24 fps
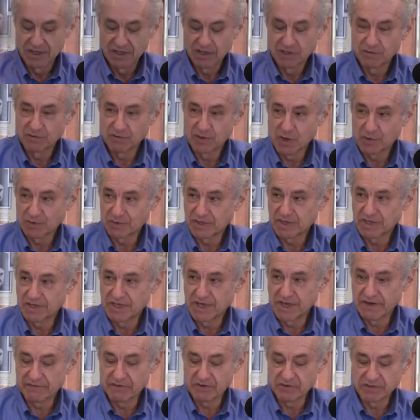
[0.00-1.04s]
quote,
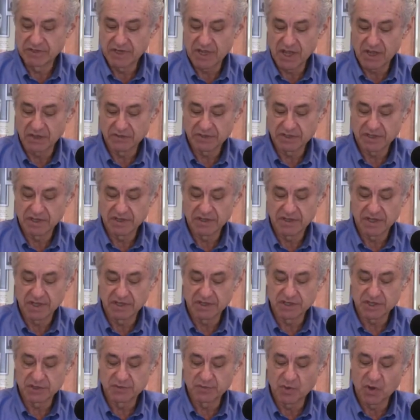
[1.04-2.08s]
never doubt that
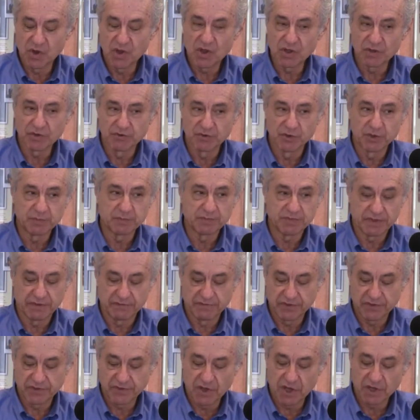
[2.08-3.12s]
a small group
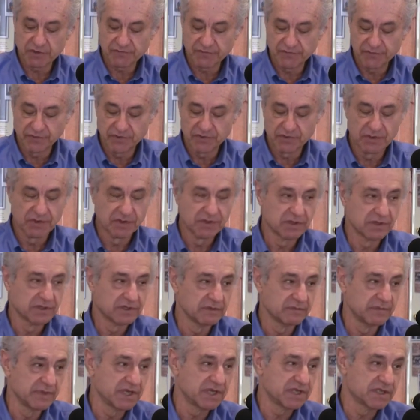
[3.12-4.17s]
of thoughtful,
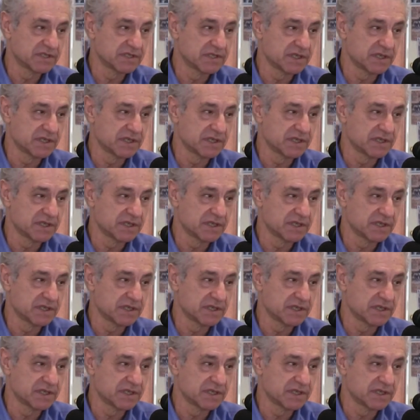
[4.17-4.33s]
committed